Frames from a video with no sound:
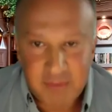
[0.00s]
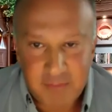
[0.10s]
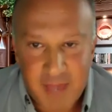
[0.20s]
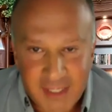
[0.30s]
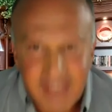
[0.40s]

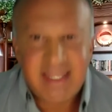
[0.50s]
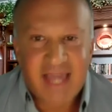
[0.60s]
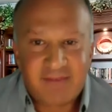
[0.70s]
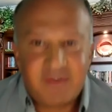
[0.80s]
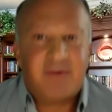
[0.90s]
back. He
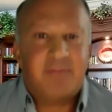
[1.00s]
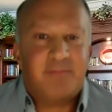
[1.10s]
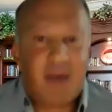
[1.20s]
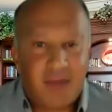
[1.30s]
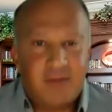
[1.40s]
never even
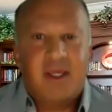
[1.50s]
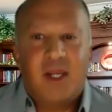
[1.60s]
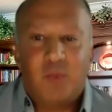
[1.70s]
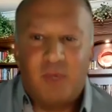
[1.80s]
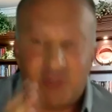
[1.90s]
bothered
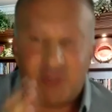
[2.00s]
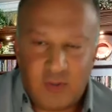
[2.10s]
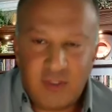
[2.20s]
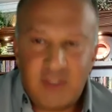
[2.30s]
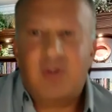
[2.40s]

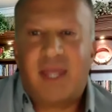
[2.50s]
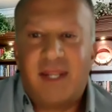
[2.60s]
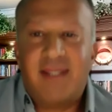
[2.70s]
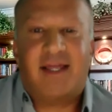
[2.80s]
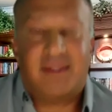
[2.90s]
returning or
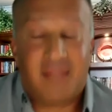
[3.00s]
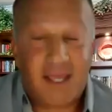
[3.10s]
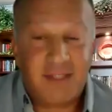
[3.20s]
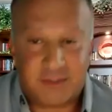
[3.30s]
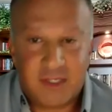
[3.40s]
getting a
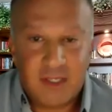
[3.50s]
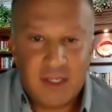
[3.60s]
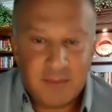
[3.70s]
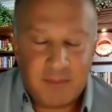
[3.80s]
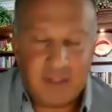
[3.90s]
license.
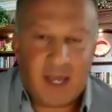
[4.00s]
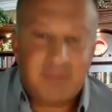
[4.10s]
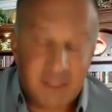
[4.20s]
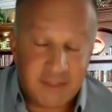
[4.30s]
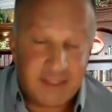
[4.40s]
But
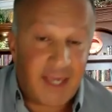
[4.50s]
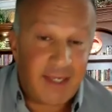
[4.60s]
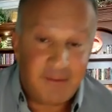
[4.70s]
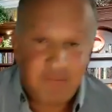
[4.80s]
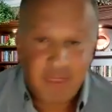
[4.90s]

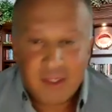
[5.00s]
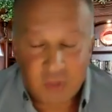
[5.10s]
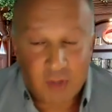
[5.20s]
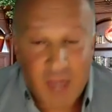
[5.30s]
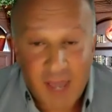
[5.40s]
today, so
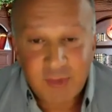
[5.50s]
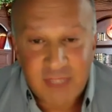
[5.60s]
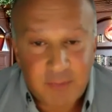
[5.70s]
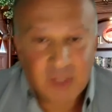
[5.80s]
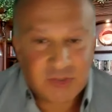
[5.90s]
I was
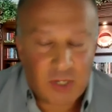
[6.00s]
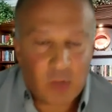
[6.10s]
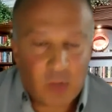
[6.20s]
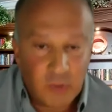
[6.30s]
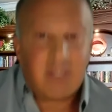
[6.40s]
able to start
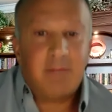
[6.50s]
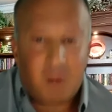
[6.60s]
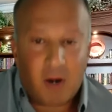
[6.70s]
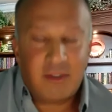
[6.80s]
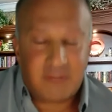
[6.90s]
working
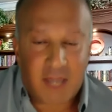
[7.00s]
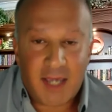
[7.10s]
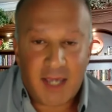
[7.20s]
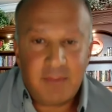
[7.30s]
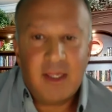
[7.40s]

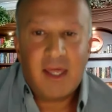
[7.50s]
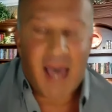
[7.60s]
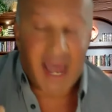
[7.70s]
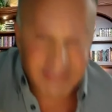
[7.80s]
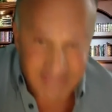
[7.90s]
part-time
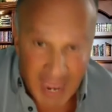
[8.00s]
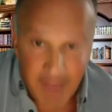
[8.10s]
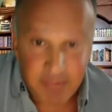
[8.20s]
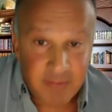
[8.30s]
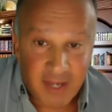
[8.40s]
on top
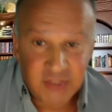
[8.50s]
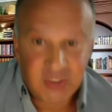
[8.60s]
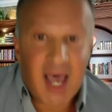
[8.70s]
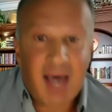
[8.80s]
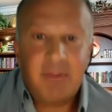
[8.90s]
of my
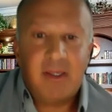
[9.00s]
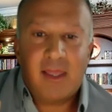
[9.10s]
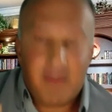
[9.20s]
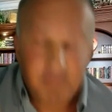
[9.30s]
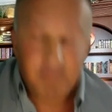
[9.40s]
job,
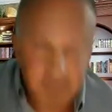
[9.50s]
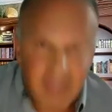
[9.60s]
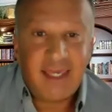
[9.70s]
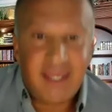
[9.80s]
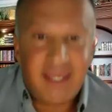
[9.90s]

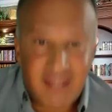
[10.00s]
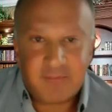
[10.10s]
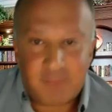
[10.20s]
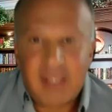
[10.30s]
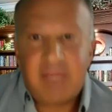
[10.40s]
making enough
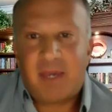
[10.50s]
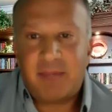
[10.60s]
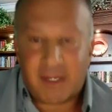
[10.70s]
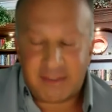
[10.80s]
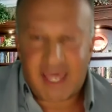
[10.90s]
money to pay
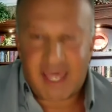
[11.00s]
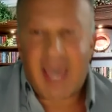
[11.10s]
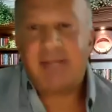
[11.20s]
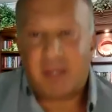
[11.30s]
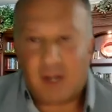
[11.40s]
my dad and
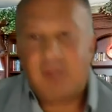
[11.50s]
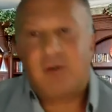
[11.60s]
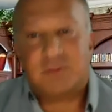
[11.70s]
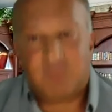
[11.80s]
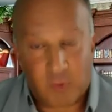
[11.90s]
my uncle's
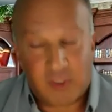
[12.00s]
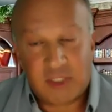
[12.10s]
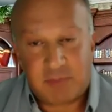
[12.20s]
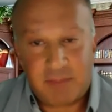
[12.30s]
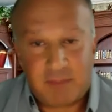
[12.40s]
mortgage
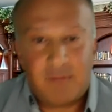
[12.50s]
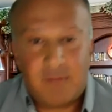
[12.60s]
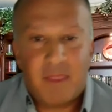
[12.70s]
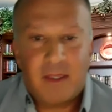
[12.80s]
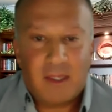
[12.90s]
payment,
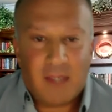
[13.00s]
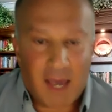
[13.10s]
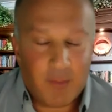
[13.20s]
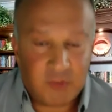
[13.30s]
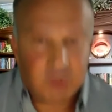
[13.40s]

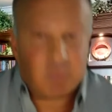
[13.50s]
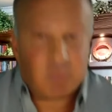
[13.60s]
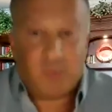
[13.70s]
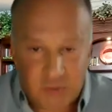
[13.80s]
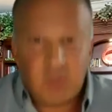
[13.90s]
which is what
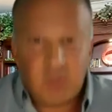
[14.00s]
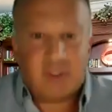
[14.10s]
we do as